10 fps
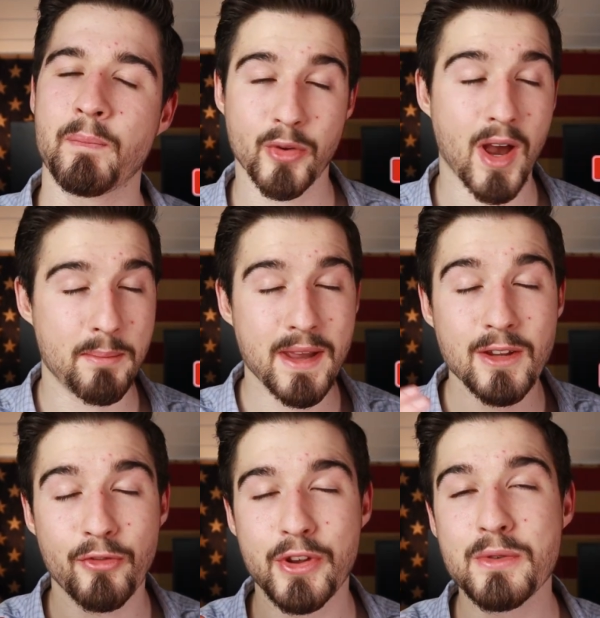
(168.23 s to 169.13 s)
So I
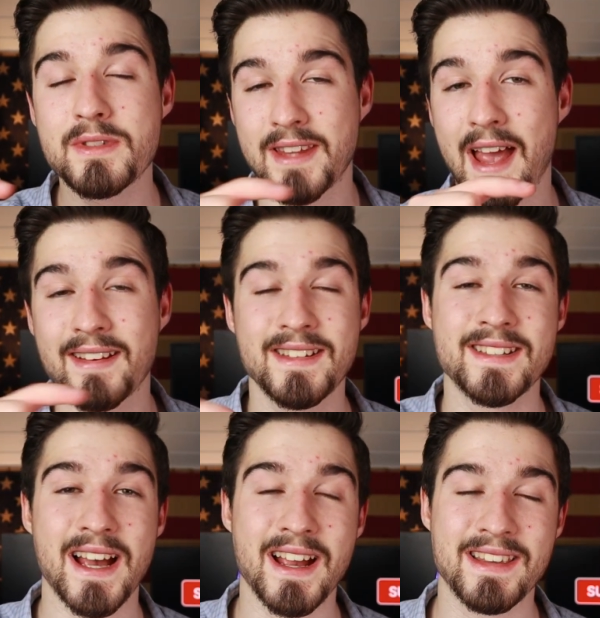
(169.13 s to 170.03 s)
made a few text
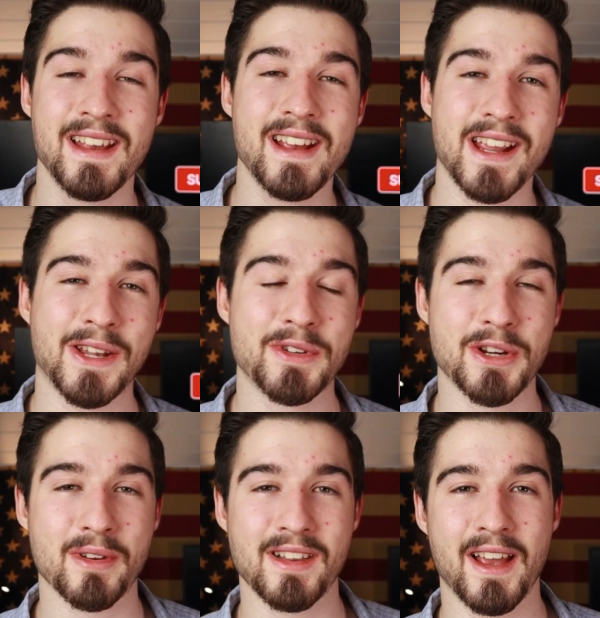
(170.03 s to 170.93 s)
designs in which
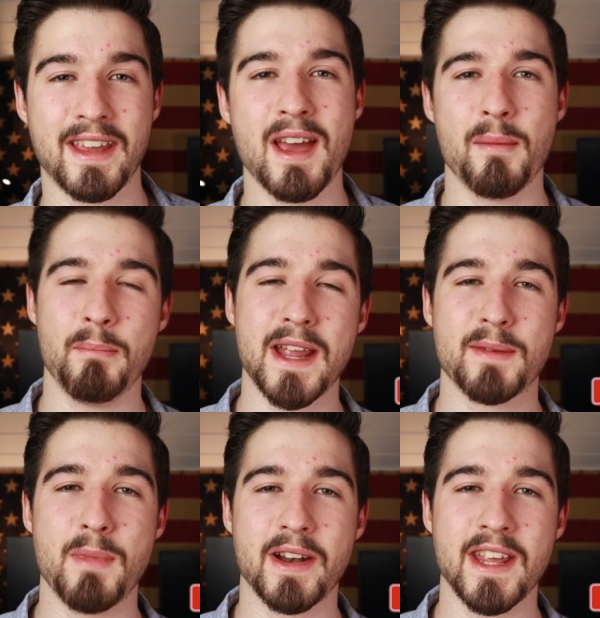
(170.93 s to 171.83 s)
I was like,
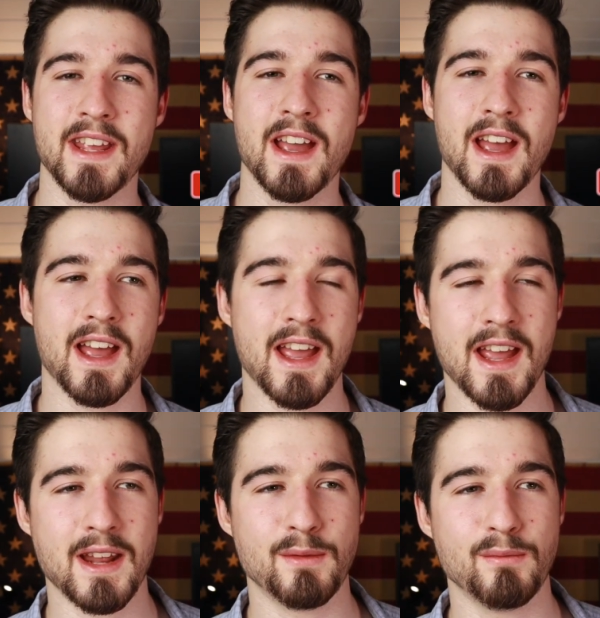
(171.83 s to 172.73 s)
make money
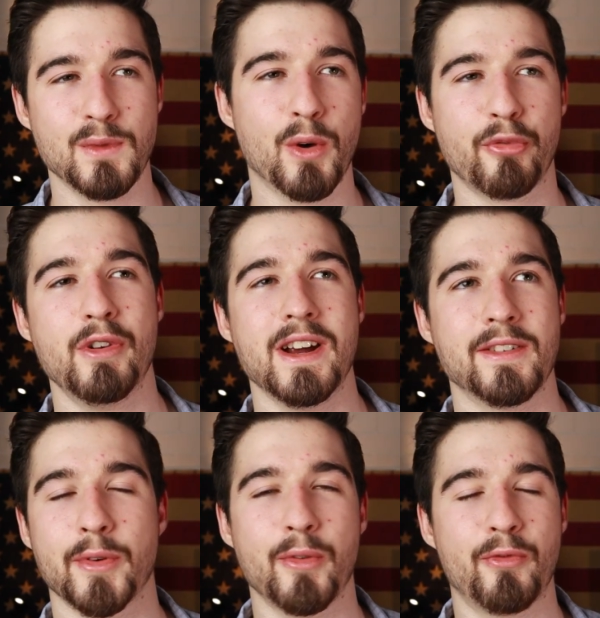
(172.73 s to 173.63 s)
and no
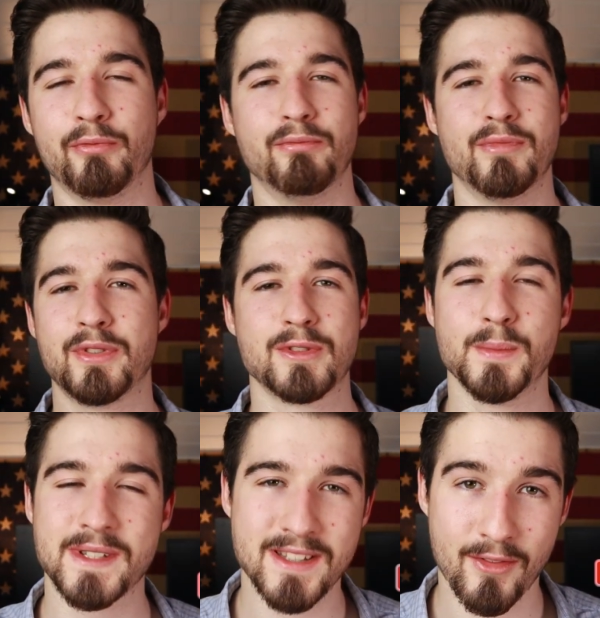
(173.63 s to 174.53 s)
friends or
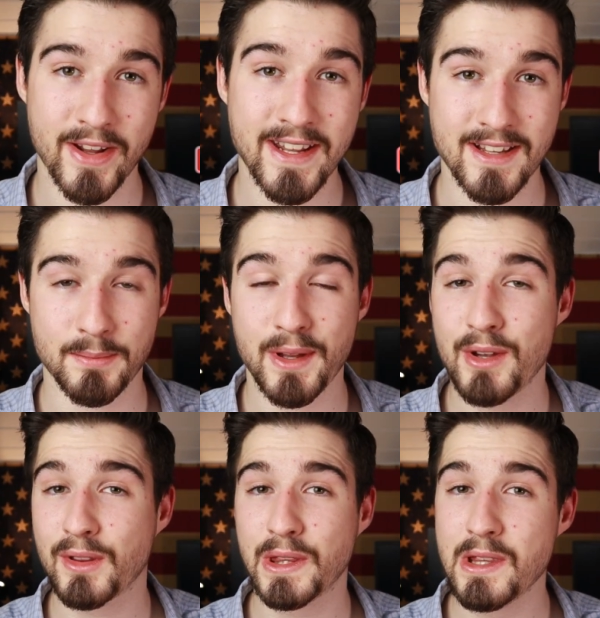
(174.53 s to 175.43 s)
stupid stuff like this. But
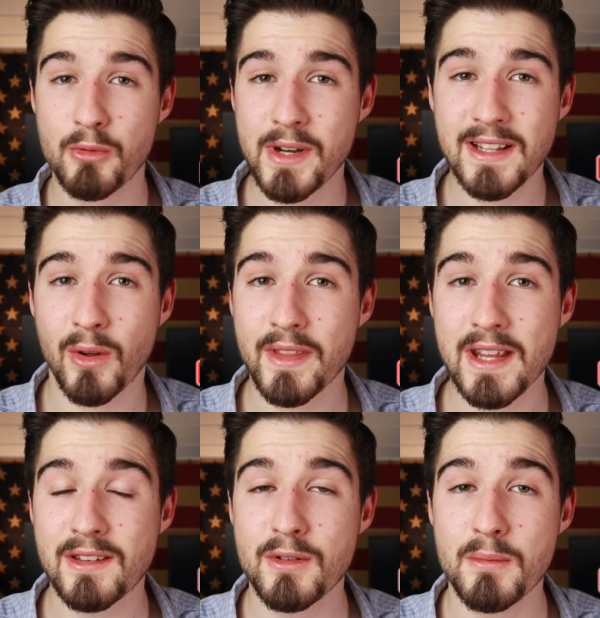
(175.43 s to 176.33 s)
you really don't
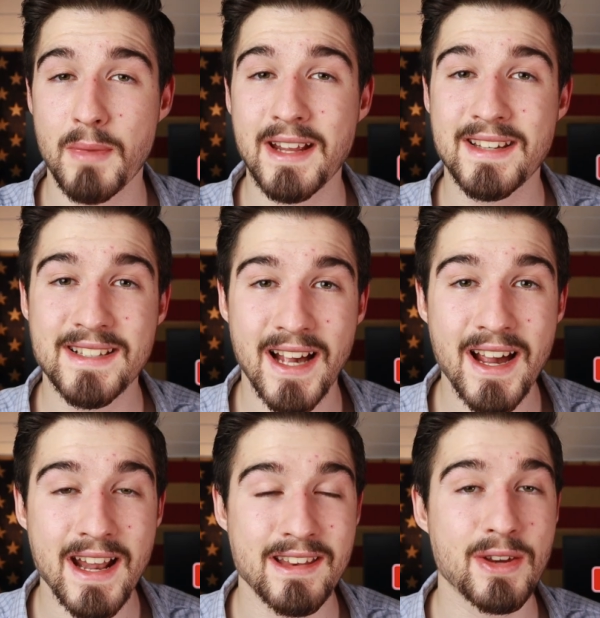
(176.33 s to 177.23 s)
need to make
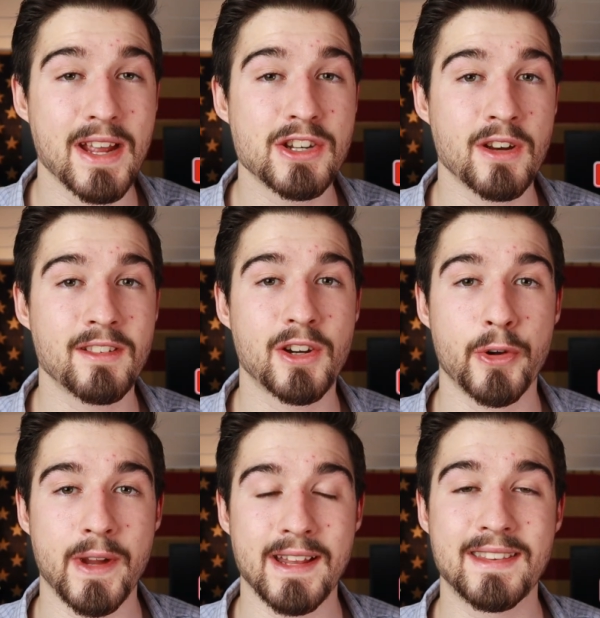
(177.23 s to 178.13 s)
designs, you can just
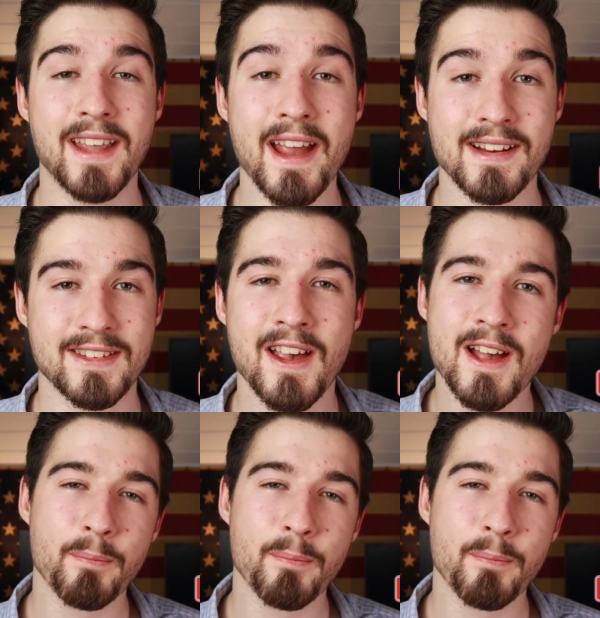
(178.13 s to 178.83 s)
create text.